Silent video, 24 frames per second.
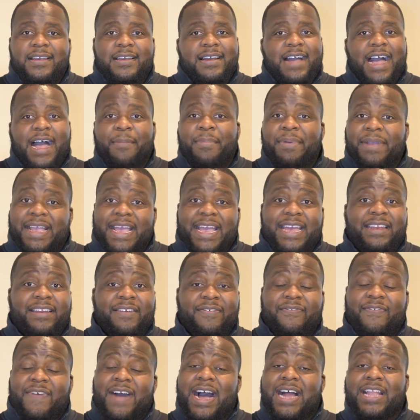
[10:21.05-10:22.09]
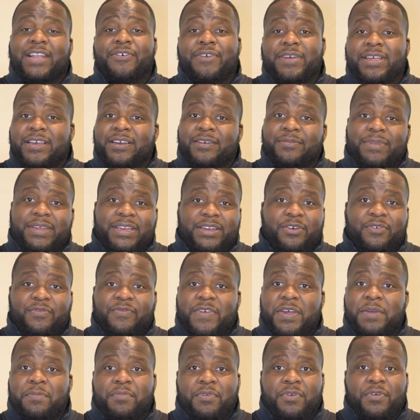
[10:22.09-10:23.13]
I began to follow him in
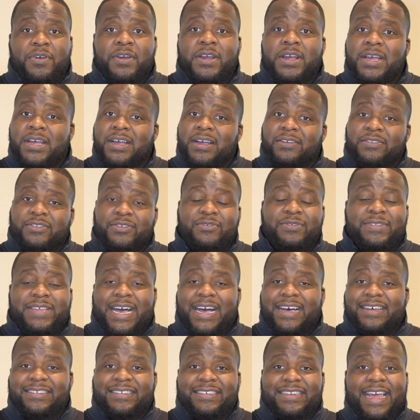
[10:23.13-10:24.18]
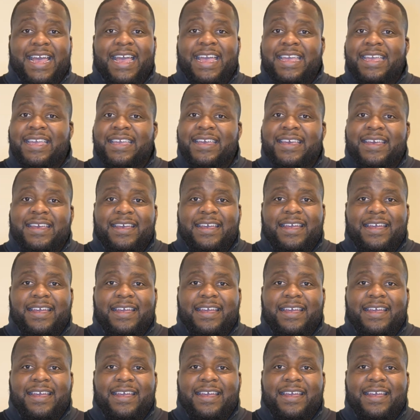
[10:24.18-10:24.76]
November of 2008,